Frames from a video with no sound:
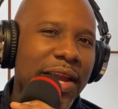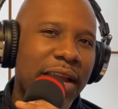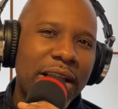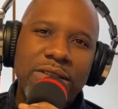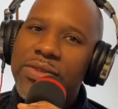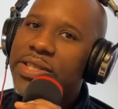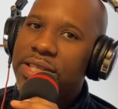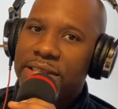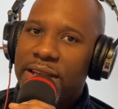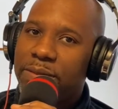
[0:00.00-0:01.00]
Entrance
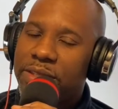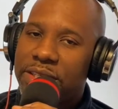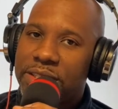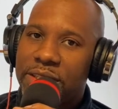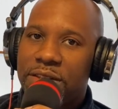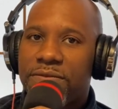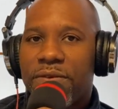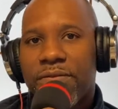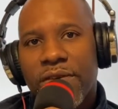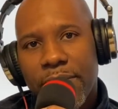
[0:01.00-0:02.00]
exam season is
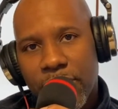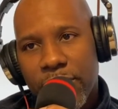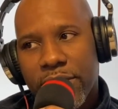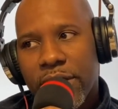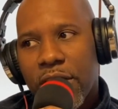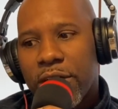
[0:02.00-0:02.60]
from February.